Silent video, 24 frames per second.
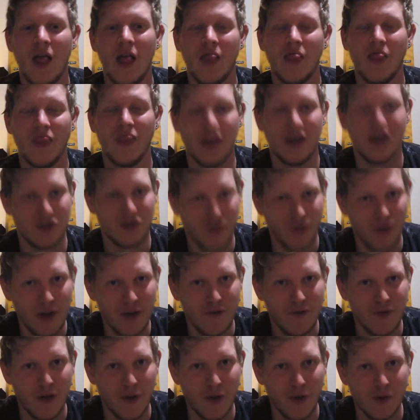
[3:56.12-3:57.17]
That's right,
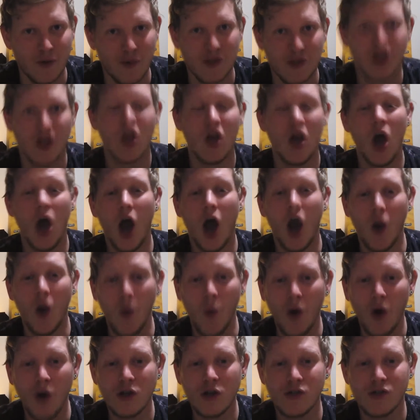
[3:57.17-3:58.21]
folks, a
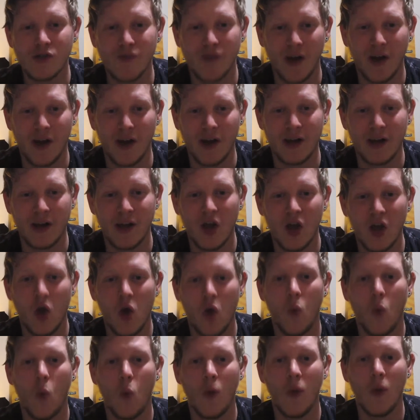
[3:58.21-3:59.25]
water ride
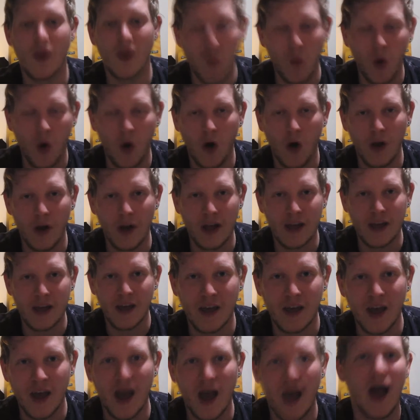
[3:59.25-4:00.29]
with a warning
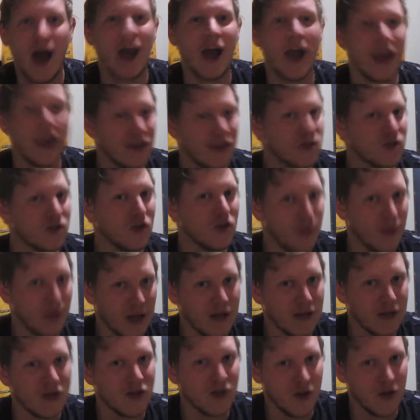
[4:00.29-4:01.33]
against coming into
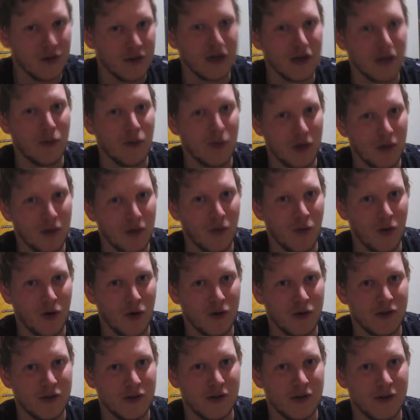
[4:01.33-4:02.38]
contact with the water.